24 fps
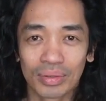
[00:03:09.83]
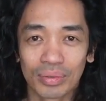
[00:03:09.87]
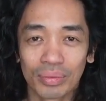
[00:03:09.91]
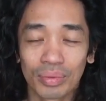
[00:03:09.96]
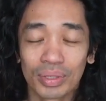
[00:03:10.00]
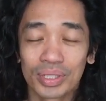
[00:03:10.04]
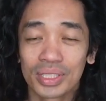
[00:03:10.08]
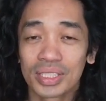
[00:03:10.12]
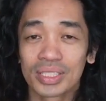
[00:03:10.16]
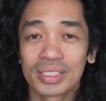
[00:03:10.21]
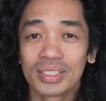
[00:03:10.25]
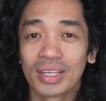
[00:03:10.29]

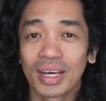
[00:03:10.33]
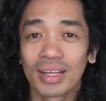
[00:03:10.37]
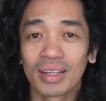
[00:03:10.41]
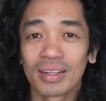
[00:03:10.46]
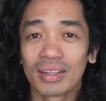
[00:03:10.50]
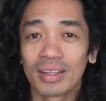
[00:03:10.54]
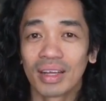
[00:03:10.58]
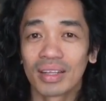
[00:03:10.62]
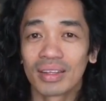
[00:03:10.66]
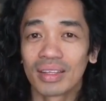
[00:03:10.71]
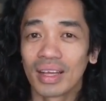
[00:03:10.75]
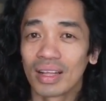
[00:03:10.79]
which is
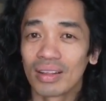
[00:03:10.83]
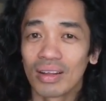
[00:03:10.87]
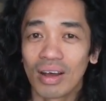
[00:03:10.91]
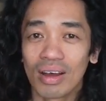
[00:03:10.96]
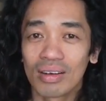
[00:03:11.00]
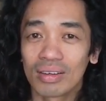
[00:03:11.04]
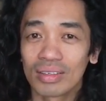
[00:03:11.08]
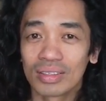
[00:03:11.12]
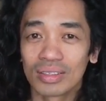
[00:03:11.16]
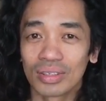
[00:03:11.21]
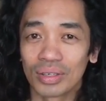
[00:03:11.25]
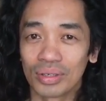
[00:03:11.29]
not that
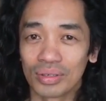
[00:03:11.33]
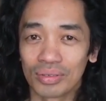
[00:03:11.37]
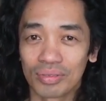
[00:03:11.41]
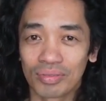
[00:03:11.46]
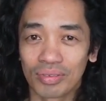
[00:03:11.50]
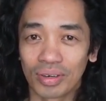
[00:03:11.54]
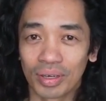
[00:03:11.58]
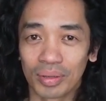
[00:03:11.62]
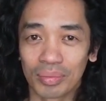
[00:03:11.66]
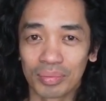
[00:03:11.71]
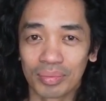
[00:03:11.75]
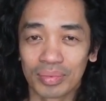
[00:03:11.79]
long ago
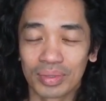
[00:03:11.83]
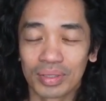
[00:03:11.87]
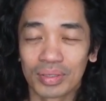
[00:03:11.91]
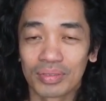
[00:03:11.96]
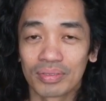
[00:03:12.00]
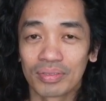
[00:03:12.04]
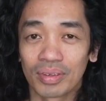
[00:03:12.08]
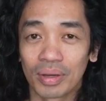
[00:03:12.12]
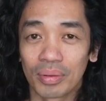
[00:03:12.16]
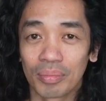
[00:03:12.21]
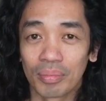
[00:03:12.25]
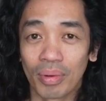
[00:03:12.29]
from
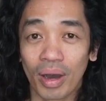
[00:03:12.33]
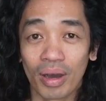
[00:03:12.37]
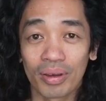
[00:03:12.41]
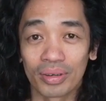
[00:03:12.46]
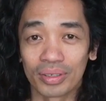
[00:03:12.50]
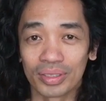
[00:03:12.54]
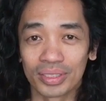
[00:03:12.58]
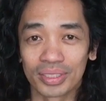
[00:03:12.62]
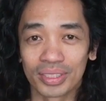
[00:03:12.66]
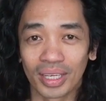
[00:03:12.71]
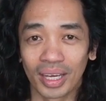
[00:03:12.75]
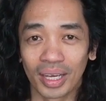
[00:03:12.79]

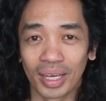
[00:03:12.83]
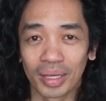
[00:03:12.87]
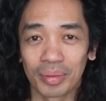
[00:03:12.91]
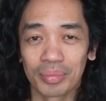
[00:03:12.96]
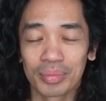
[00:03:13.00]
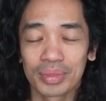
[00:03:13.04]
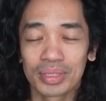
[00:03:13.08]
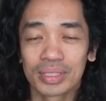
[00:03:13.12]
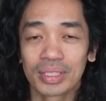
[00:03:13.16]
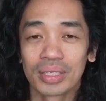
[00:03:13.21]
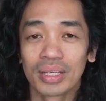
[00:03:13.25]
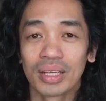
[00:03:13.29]
modern
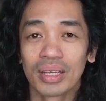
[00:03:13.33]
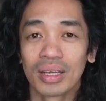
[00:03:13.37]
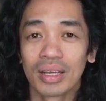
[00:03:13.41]
times,